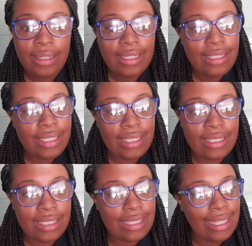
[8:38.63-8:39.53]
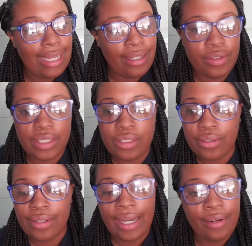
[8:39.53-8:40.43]
She's just like,
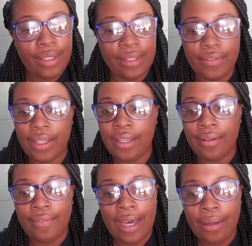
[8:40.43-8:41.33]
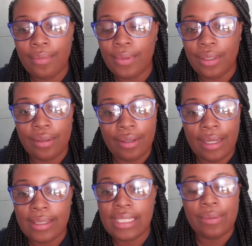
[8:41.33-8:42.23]
Crystal, I don't give a F.
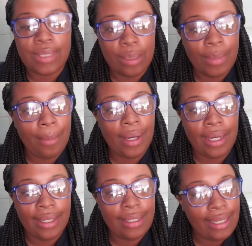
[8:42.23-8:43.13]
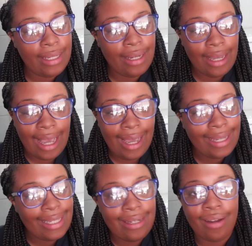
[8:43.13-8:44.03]
I'll say what's on my mind, and I
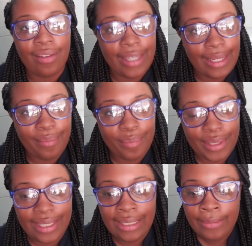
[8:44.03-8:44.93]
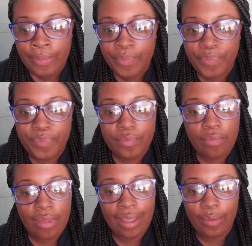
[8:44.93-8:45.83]
get all that. But
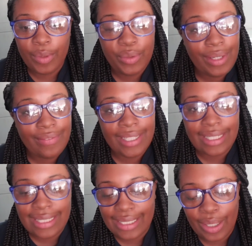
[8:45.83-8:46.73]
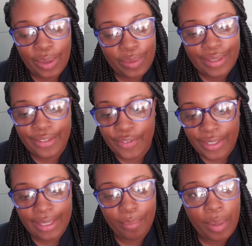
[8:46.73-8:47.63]
when you have kids, that's a whole
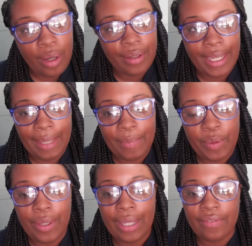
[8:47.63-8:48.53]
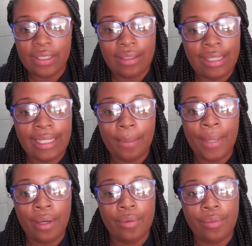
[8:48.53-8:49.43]
different ball game. You have to think
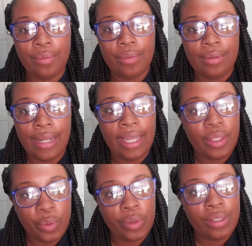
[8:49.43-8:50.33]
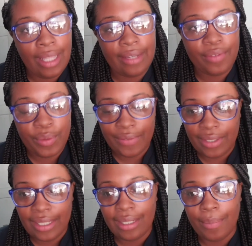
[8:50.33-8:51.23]
about not your life. You have to
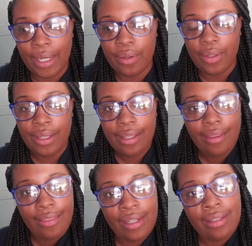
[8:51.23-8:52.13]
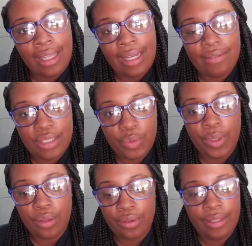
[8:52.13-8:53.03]
think about their lives as
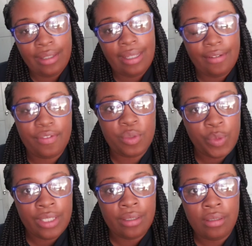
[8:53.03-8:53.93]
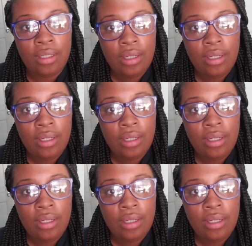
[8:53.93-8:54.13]
well, or their life as well.